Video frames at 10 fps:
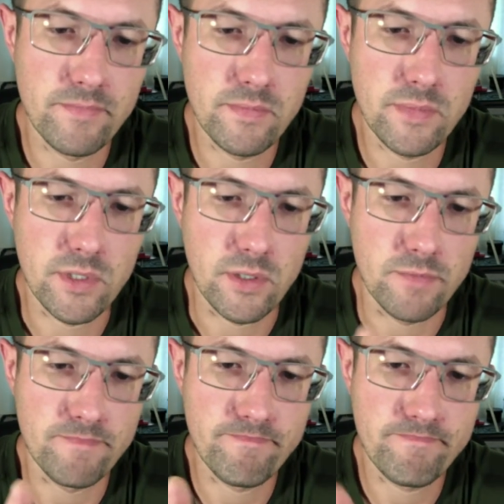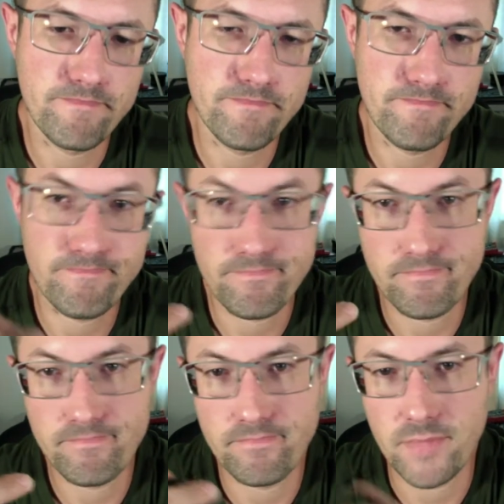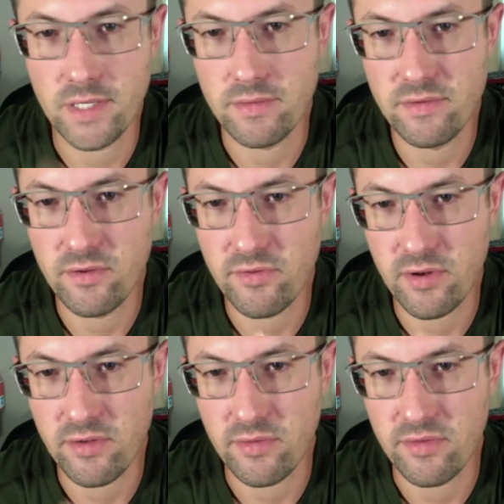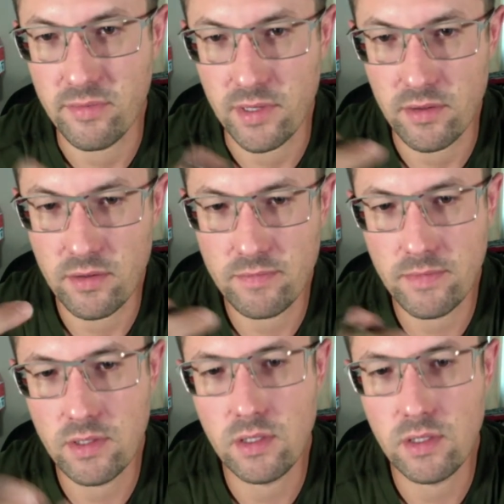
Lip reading: So, yeah, so far this one's been good,